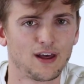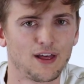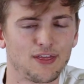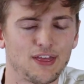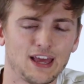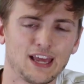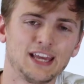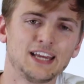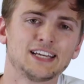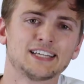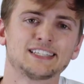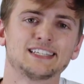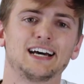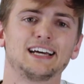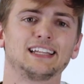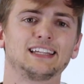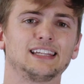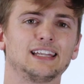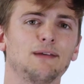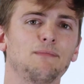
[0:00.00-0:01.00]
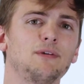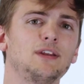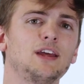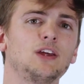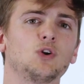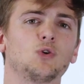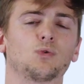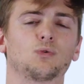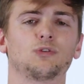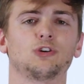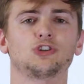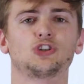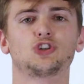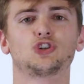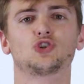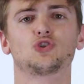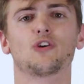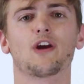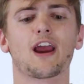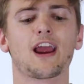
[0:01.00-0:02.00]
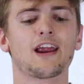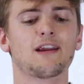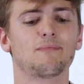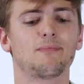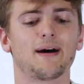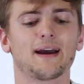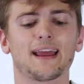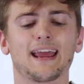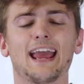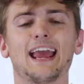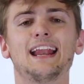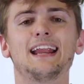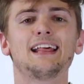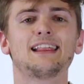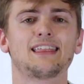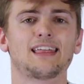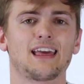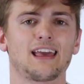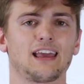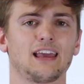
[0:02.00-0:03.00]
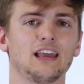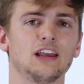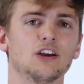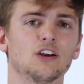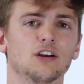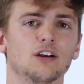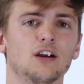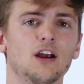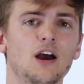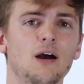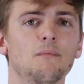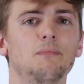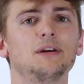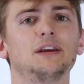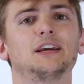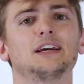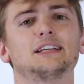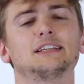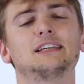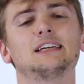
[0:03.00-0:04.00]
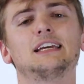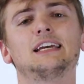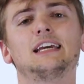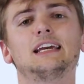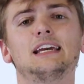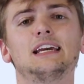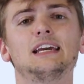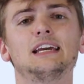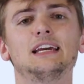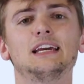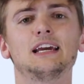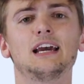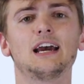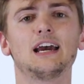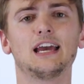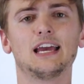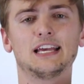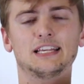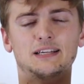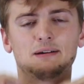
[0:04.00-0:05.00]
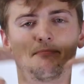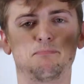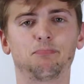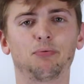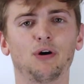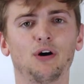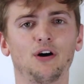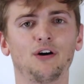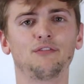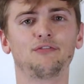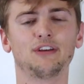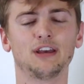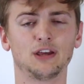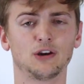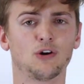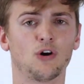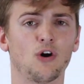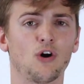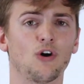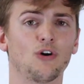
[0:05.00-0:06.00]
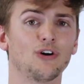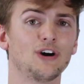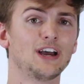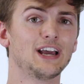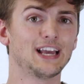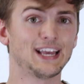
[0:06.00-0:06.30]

that he is not limited or restrained by anything here because he is above it all.